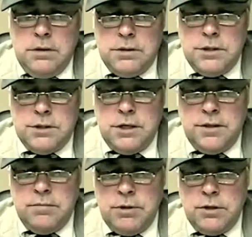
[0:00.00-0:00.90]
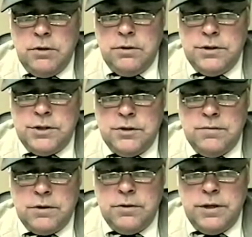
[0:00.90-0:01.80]
says nothing but gold and
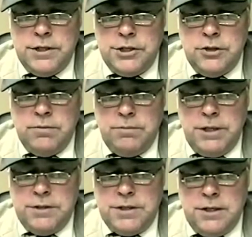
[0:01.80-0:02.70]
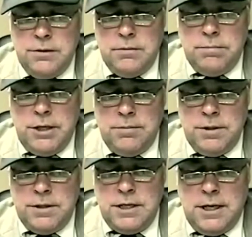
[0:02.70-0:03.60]
silver coins shall be made a tender in payment
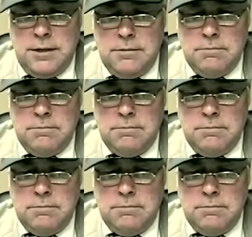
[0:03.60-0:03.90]
of debt.